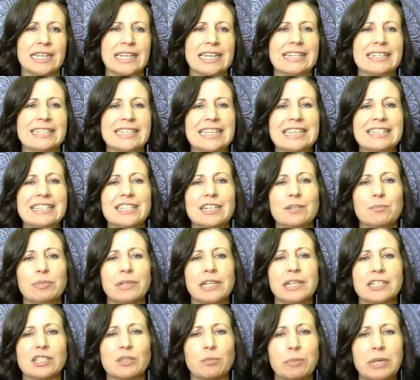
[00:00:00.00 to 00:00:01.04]
It's easy to
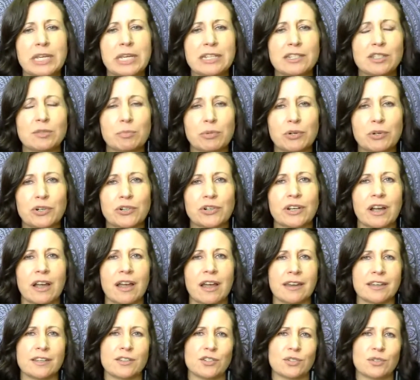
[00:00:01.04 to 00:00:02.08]
place Pittsburgh
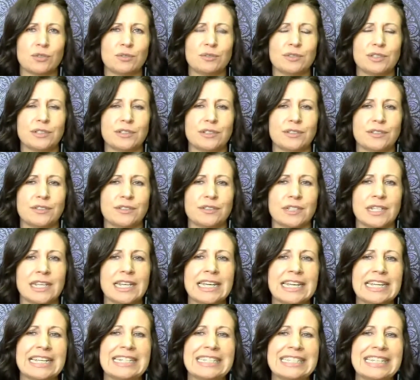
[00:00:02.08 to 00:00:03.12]
on his shoulders.
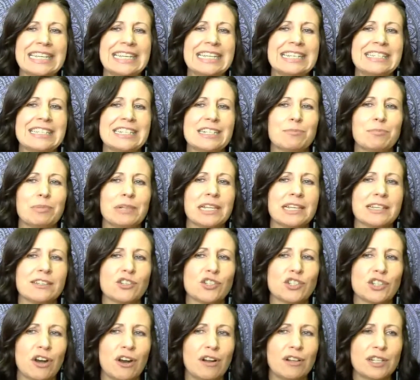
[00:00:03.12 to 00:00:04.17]
It's easy to place
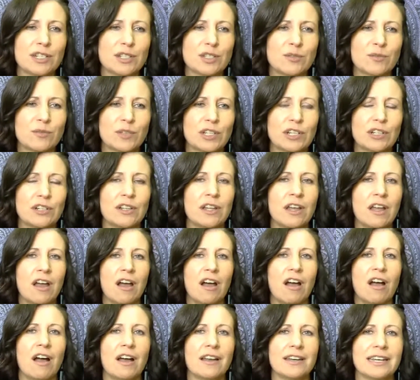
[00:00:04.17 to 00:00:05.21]
Charlottesville
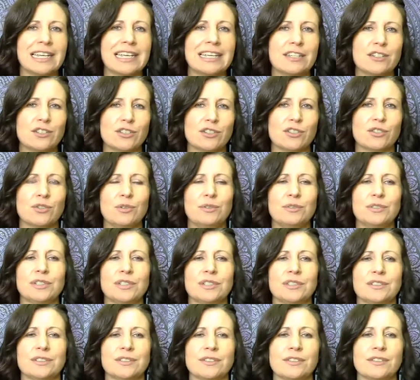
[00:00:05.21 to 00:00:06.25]
on his
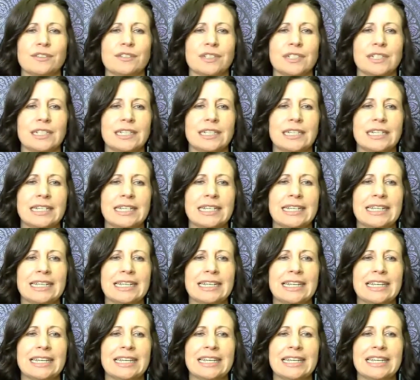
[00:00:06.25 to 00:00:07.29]
shoulders.
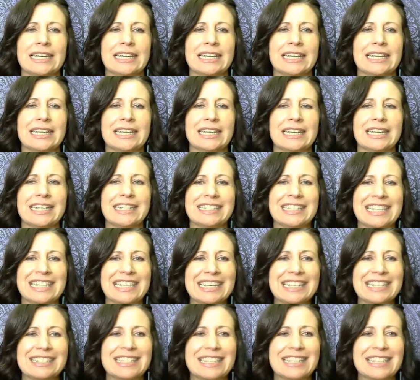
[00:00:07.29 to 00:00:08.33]
It's
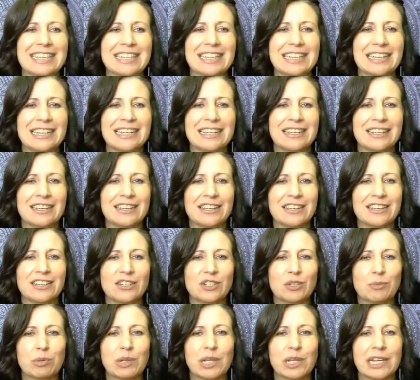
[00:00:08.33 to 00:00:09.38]
easy
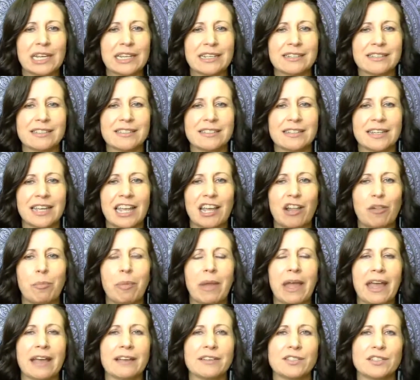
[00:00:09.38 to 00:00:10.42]
to place El
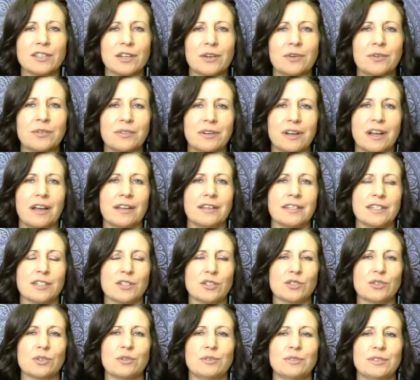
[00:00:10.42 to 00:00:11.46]
Paso on
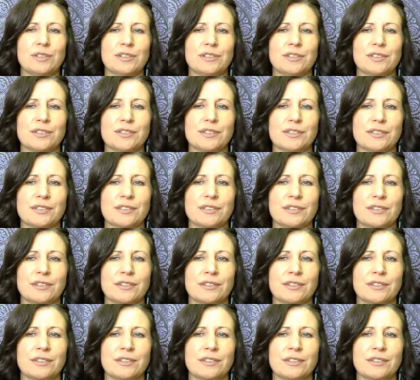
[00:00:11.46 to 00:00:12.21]
his shoulders.